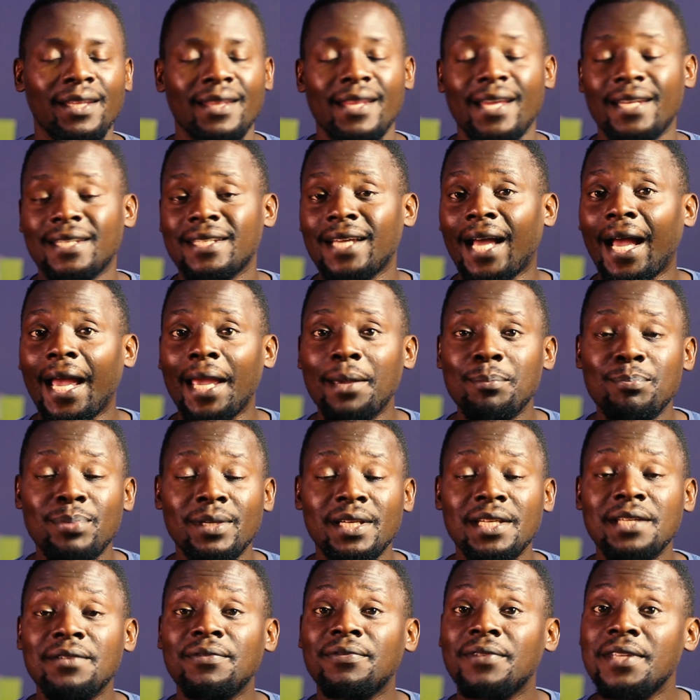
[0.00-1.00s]
that I
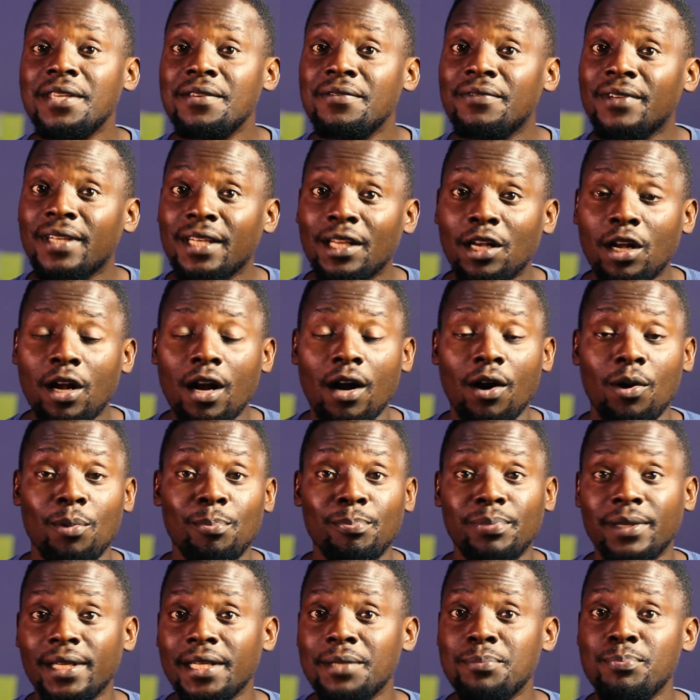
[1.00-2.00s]
believe even a
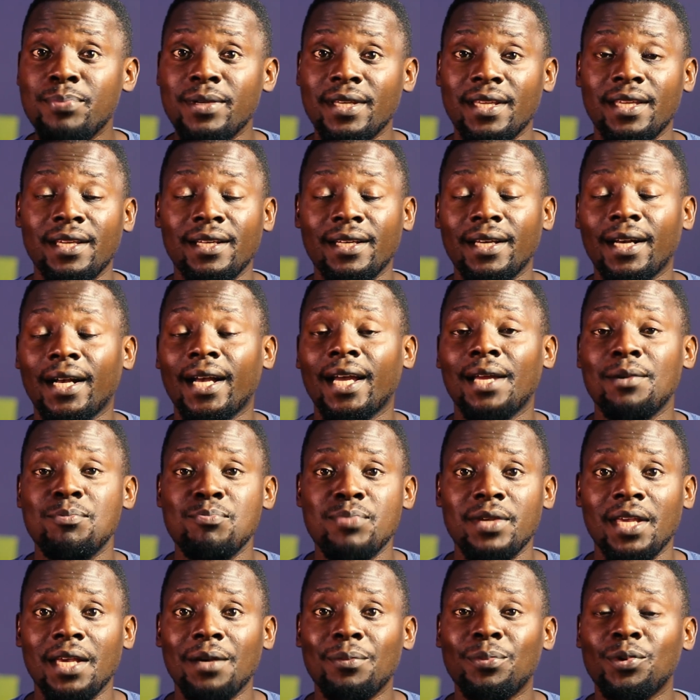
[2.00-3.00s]
complete beginner can
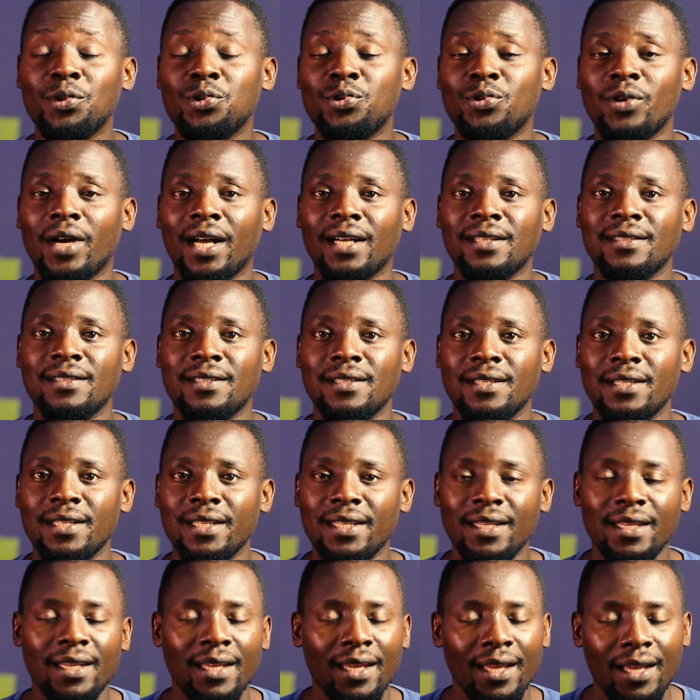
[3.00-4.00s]
be able to
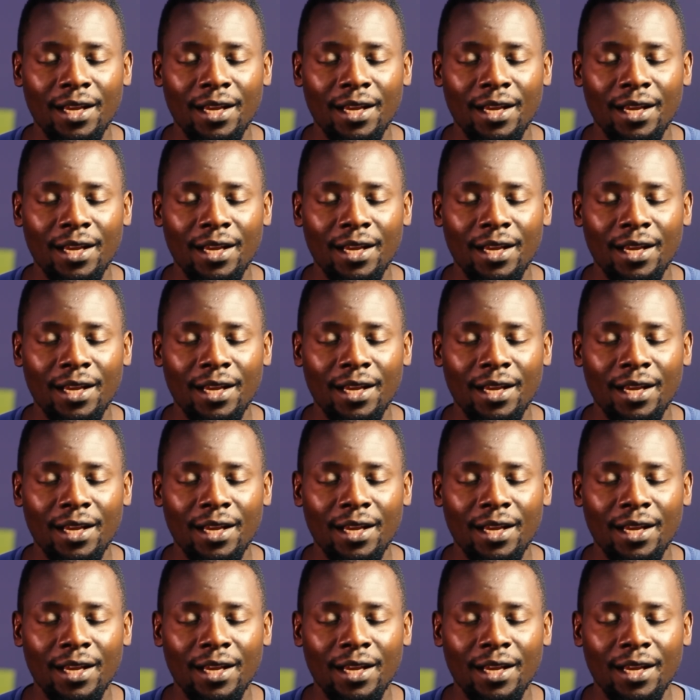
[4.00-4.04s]
actually